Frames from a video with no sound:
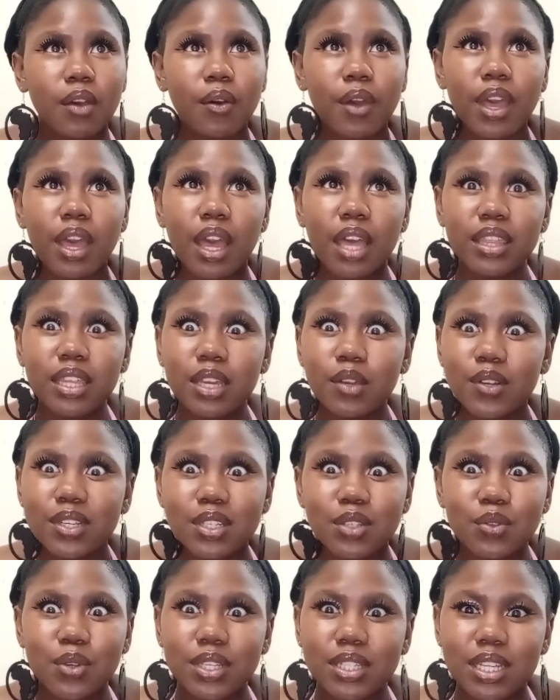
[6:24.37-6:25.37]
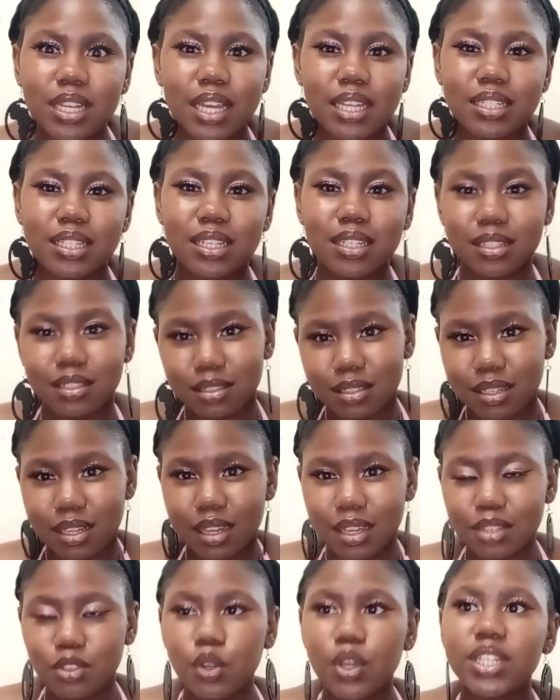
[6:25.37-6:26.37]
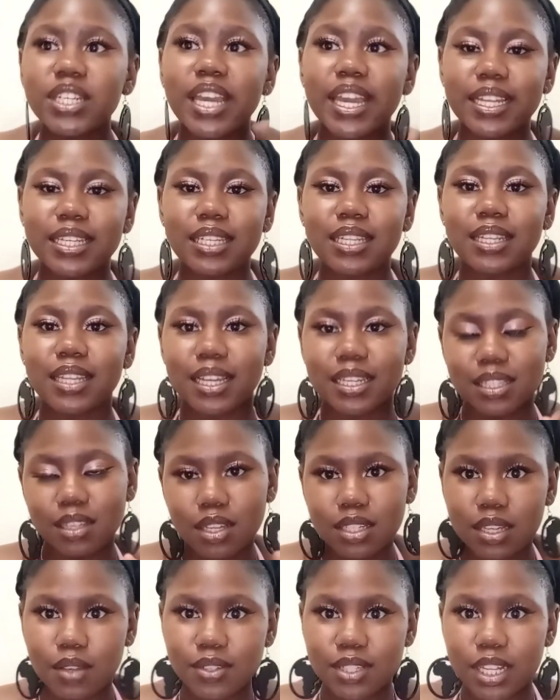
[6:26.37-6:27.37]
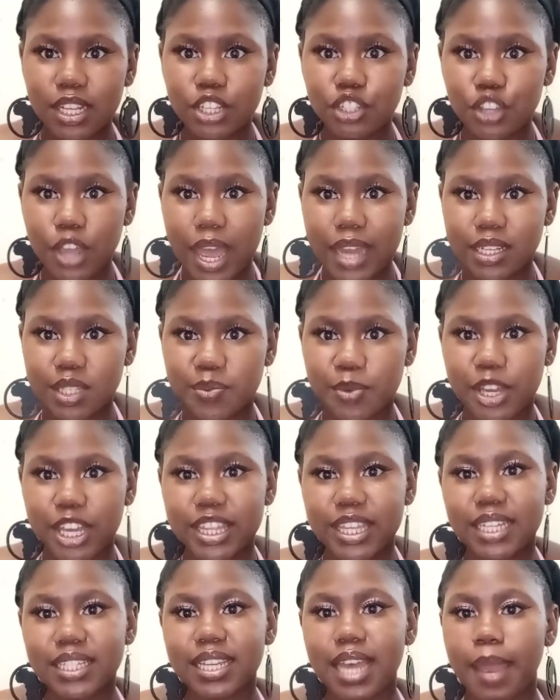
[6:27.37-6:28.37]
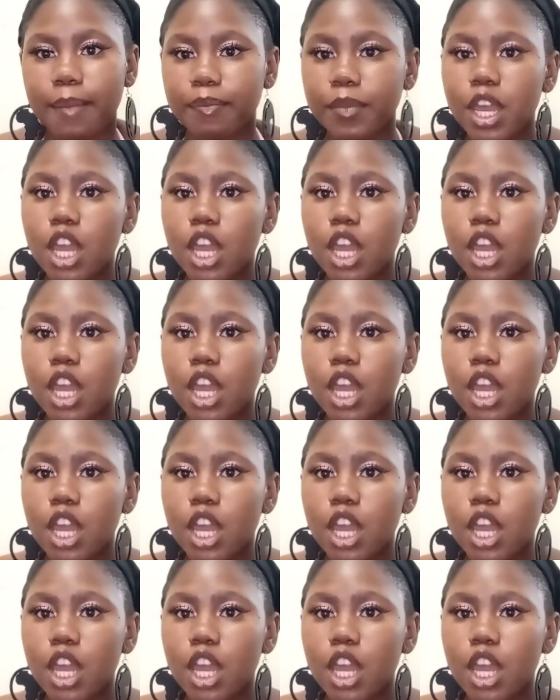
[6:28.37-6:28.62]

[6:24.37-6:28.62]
I think it was in 2018, yes, because I was staying in Johannesburg at that time.